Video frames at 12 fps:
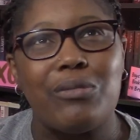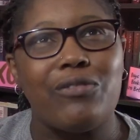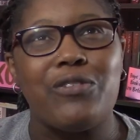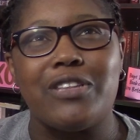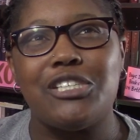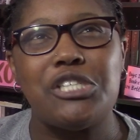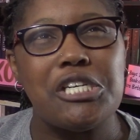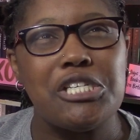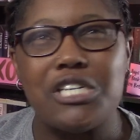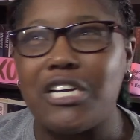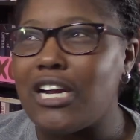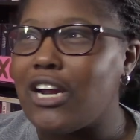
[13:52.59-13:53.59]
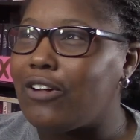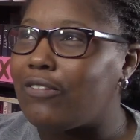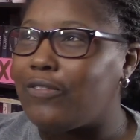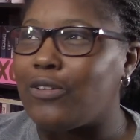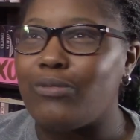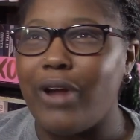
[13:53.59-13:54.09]
For the ginger,
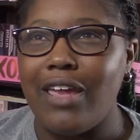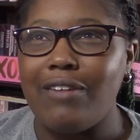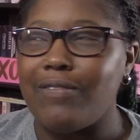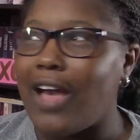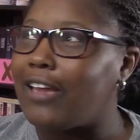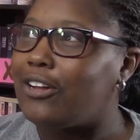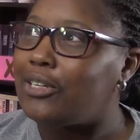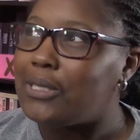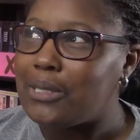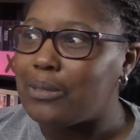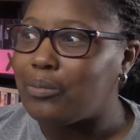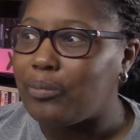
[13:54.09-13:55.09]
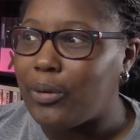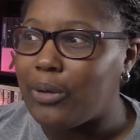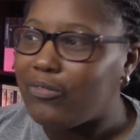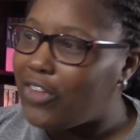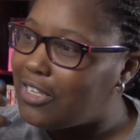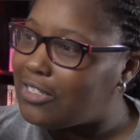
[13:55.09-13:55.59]
for Rafe, I couldn't put a
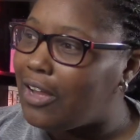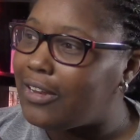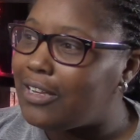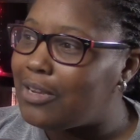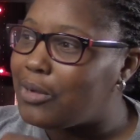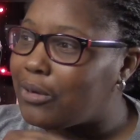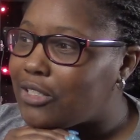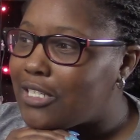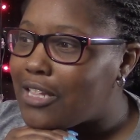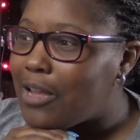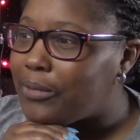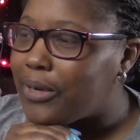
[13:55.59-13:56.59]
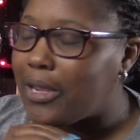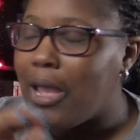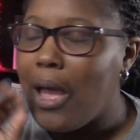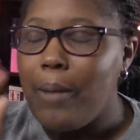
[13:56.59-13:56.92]
face on him or celebrity,